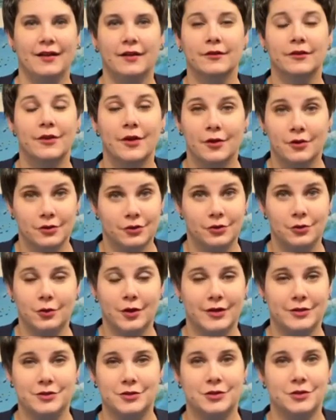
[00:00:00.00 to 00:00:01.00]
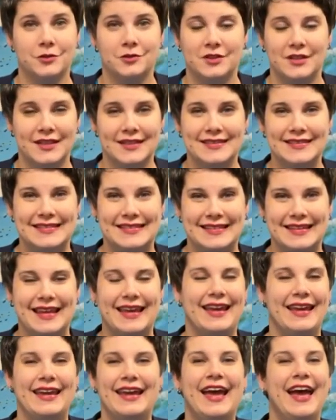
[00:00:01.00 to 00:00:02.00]
those who are tuned in
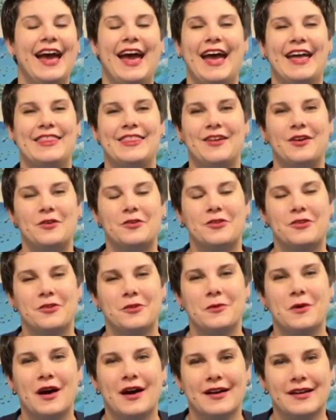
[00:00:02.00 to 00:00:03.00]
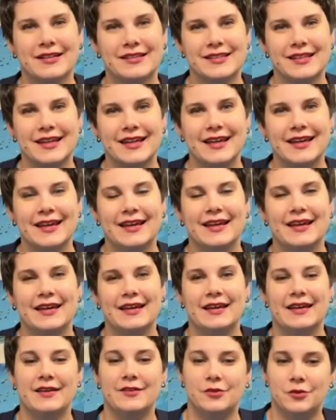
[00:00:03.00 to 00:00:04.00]
today and those who aren't,
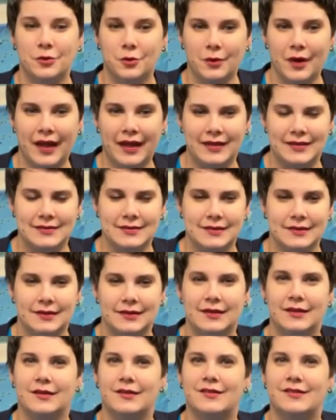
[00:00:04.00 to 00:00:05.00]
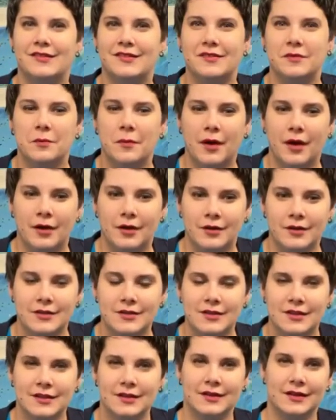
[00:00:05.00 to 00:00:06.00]
is great, is smart,
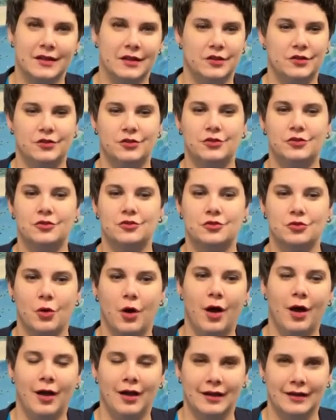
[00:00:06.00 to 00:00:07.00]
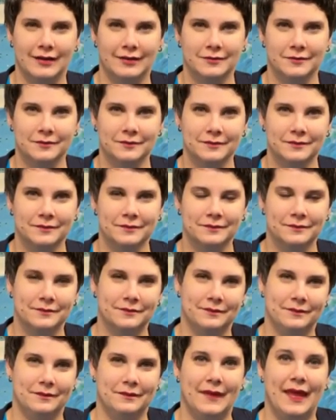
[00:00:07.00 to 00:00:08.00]
is strong.
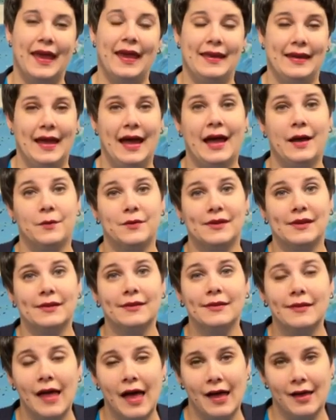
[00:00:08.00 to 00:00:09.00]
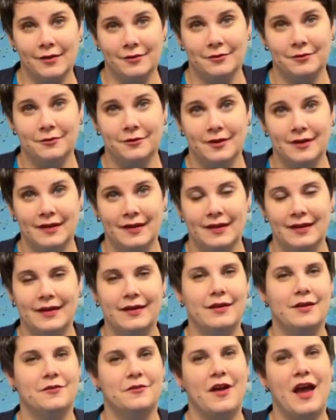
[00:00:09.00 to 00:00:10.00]
And I would love
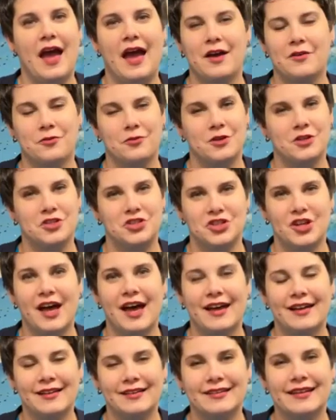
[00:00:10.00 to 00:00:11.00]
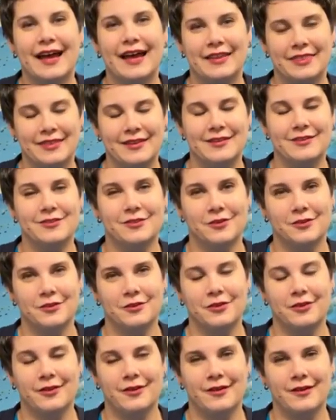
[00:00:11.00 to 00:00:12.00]
if every child on this
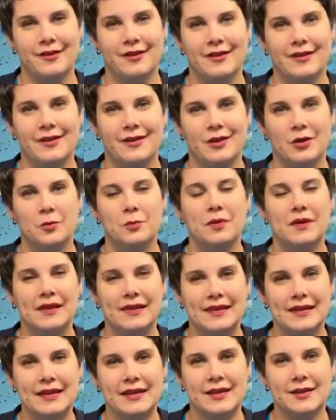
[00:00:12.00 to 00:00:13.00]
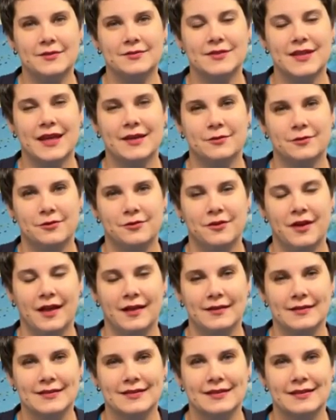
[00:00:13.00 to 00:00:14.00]
earth believed and
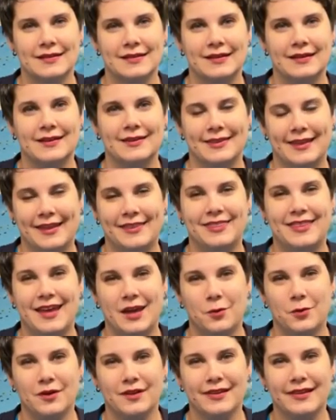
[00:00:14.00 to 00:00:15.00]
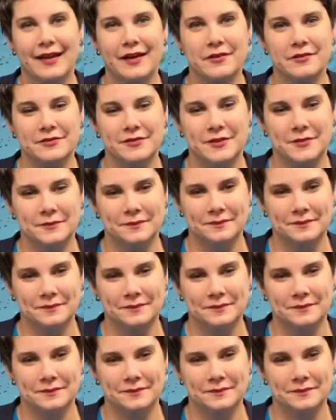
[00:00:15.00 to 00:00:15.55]
felt that they were loved.